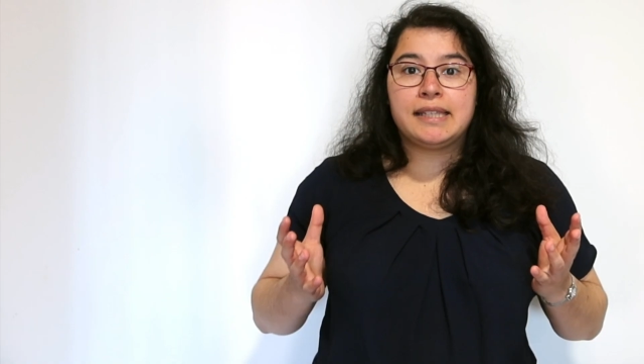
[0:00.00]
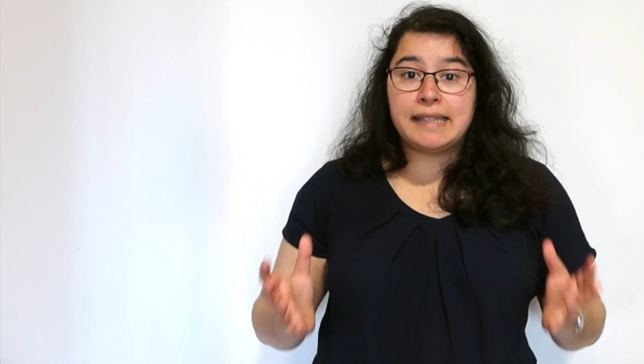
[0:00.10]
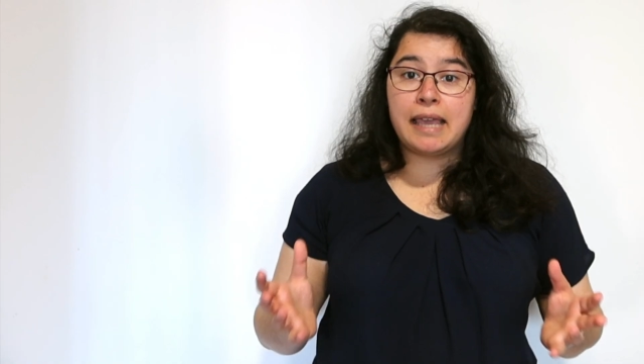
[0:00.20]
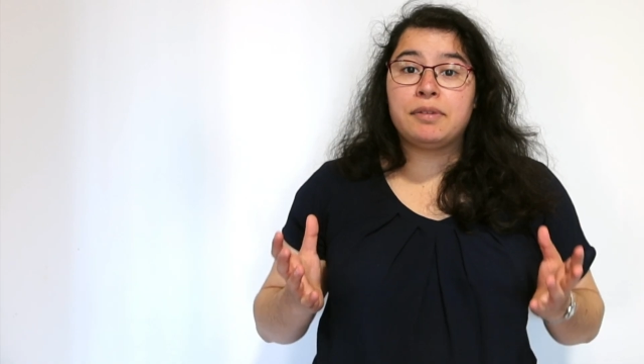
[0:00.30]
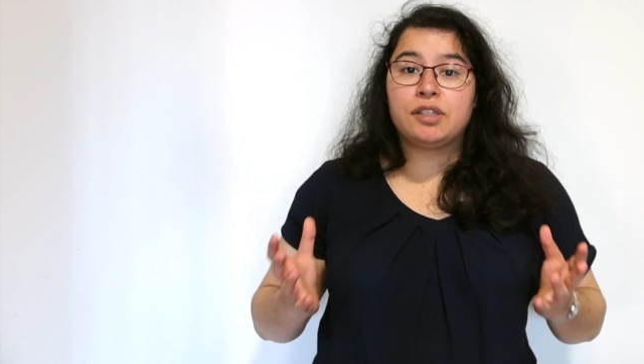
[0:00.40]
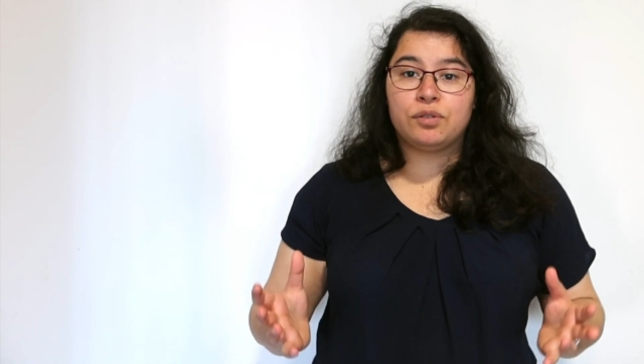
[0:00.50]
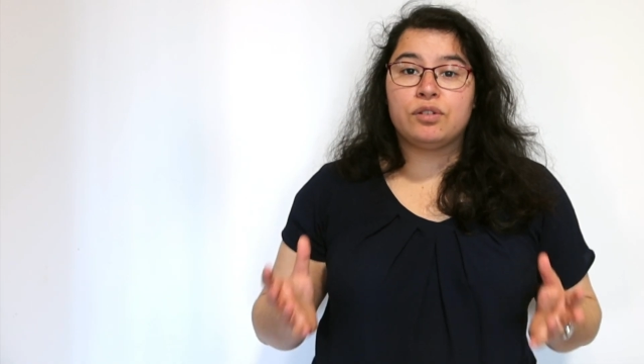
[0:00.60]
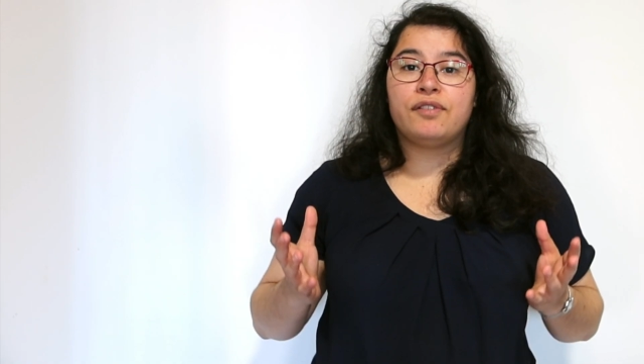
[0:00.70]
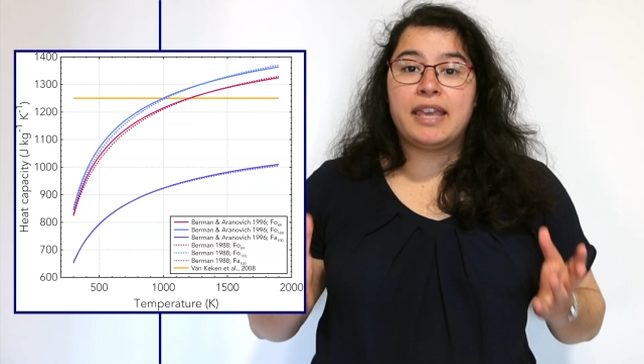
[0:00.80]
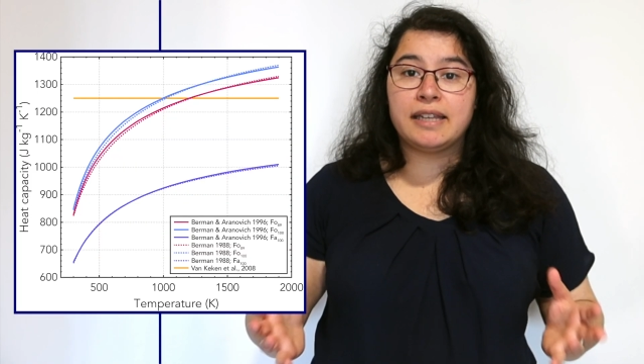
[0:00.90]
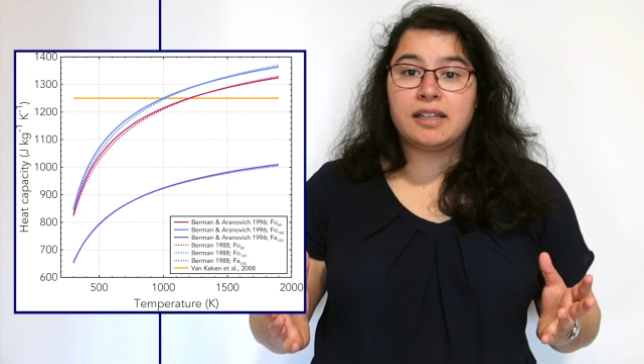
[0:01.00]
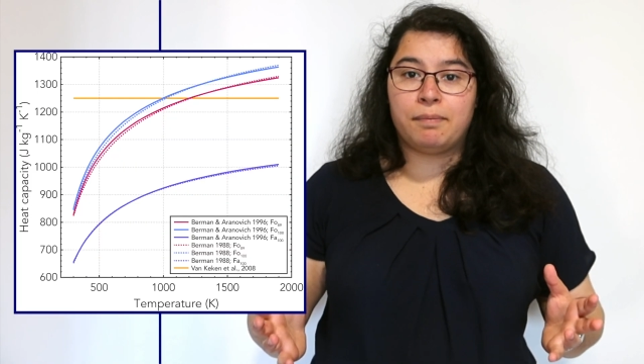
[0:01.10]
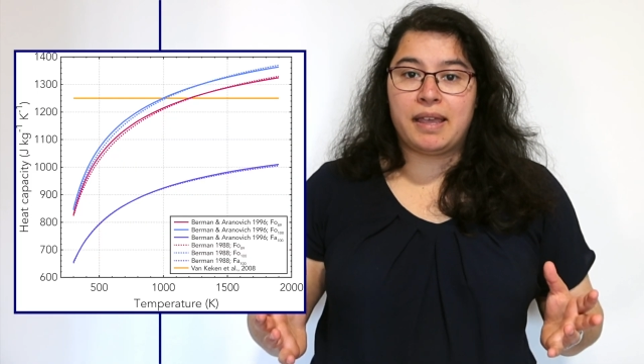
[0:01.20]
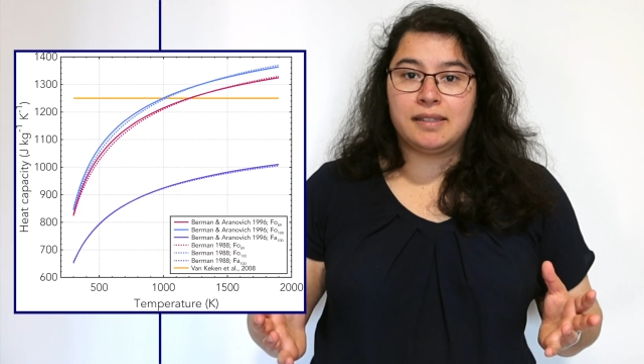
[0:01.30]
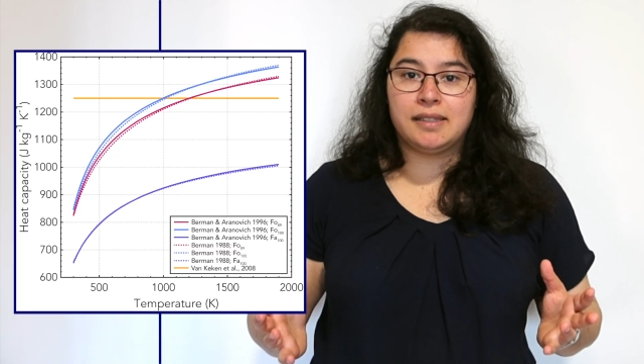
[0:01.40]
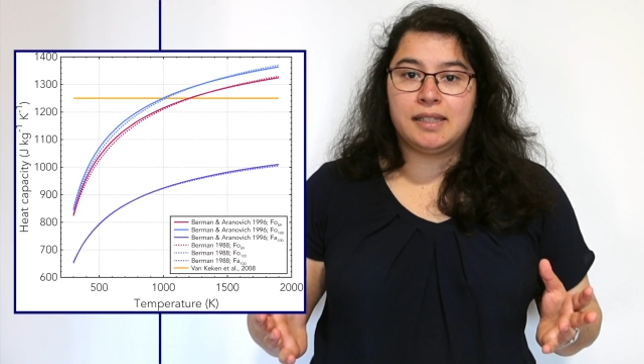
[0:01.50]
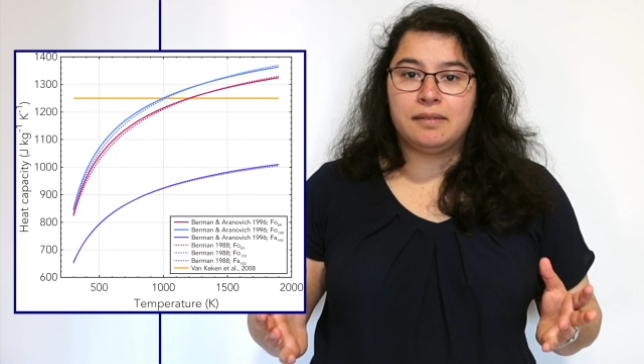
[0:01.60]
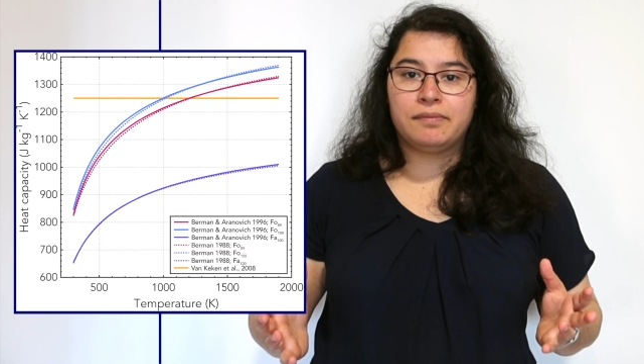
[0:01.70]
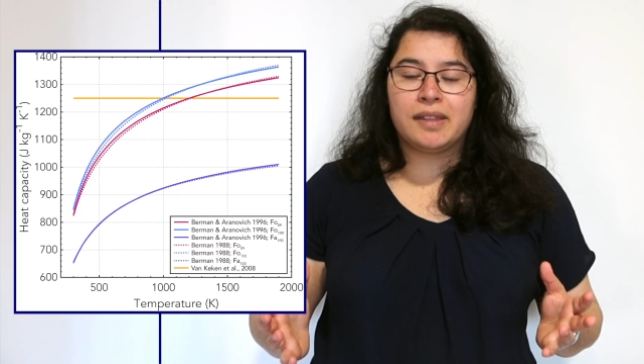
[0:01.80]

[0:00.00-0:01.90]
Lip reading: same is true for heat capacity.